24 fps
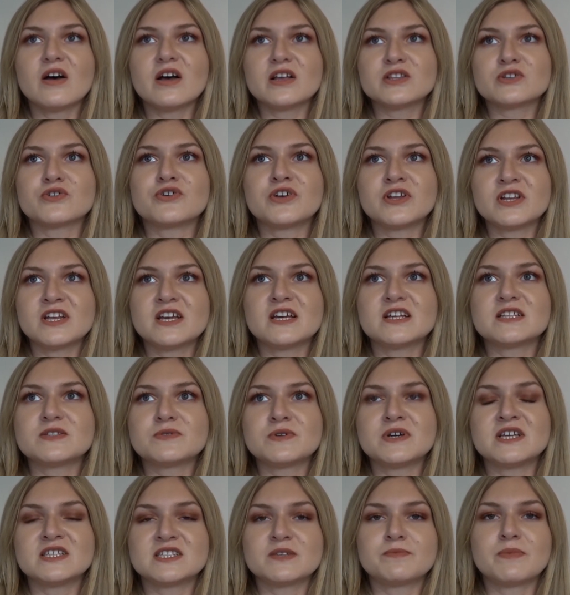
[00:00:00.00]
Dorian Yates'
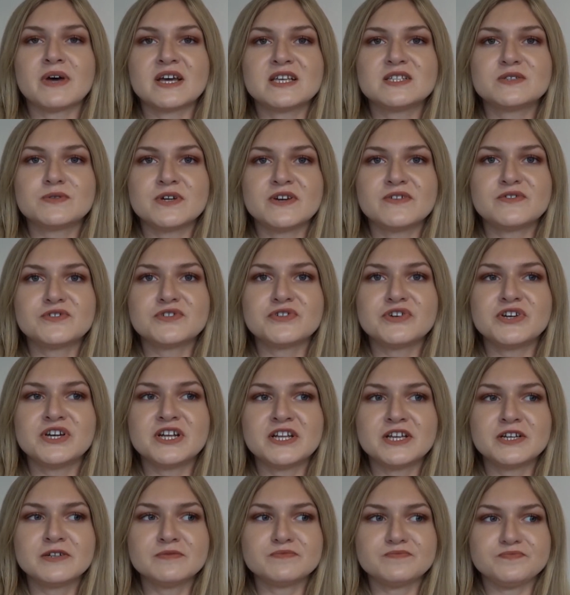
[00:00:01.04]
way is the best way of
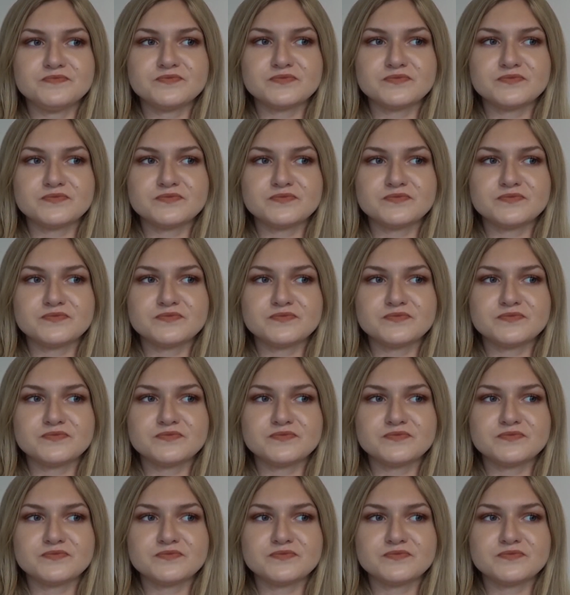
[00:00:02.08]
training,